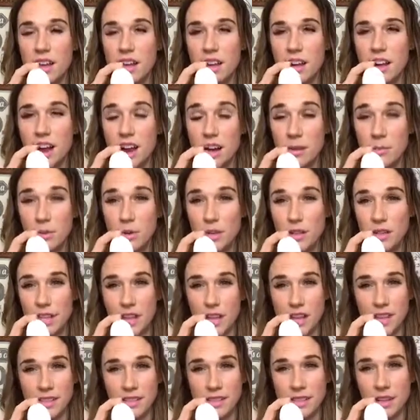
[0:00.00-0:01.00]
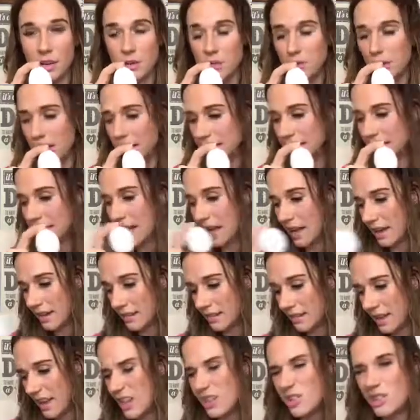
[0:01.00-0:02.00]
Hard boiled eggs are where it's at.
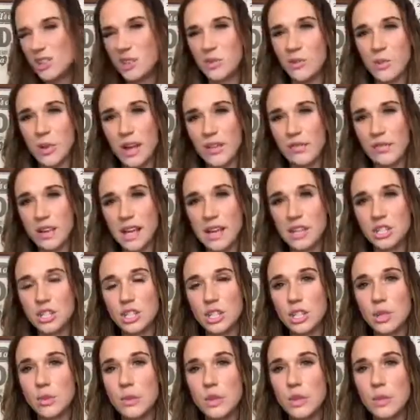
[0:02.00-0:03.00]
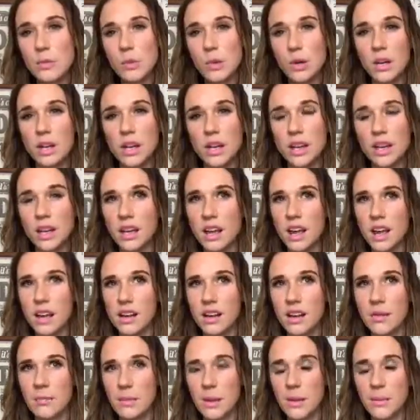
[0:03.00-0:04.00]
I usually will have like 2 in the morning
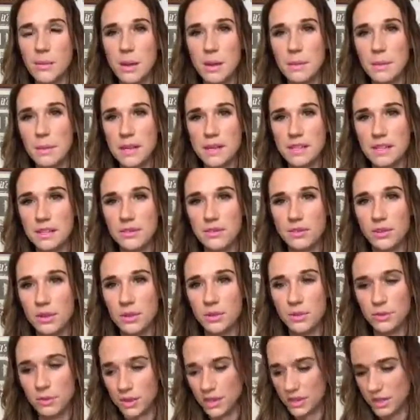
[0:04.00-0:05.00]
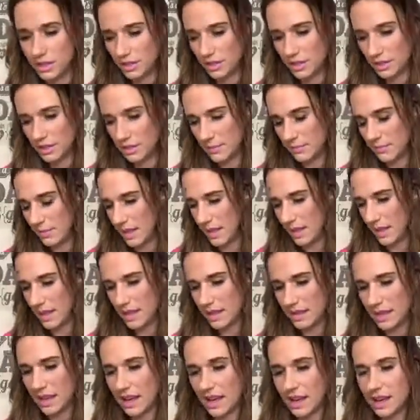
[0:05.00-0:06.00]
and maybe a piece of fruit with it or something
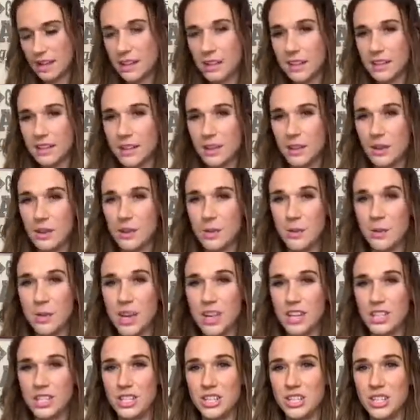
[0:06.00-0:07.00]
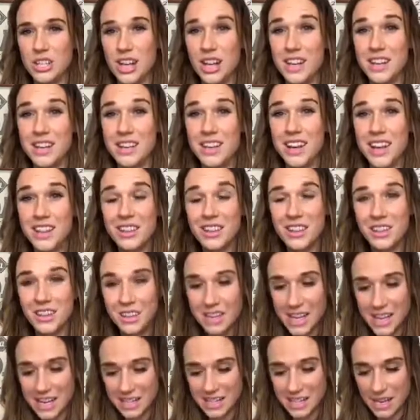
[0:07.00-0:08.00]
like that. Which, another
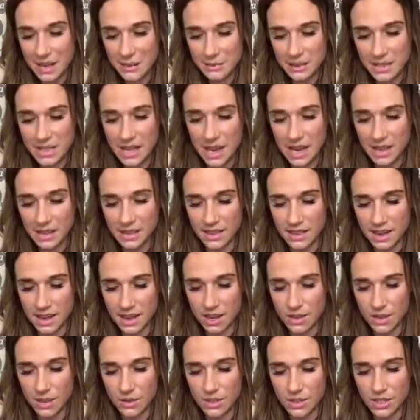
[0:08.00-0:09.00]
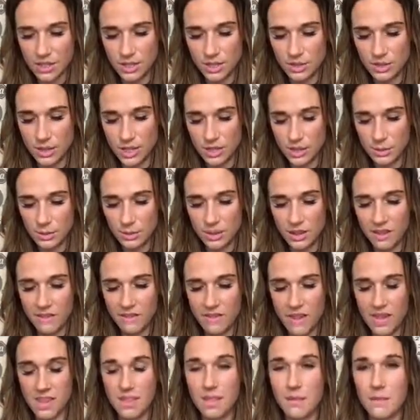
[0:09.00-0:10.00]
late time snack that you can do that's really
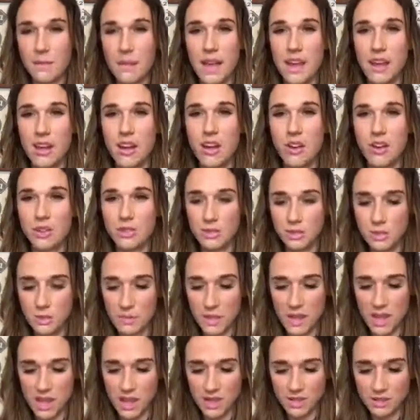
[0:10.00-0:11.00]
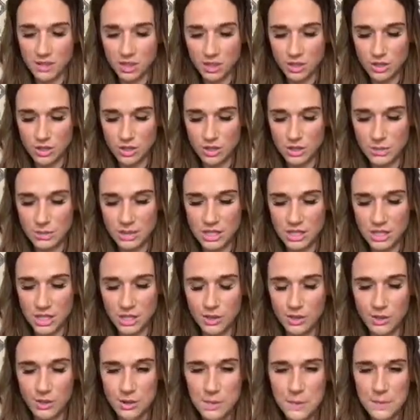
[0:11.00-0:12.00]
fun that my college roommate introduced me
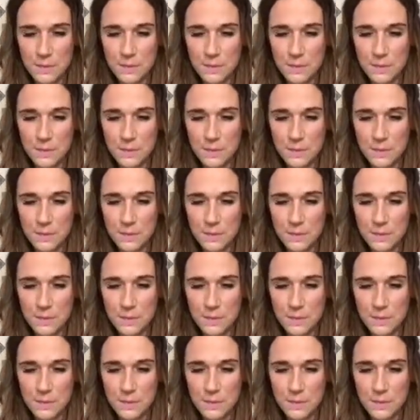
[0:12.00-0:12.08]
to,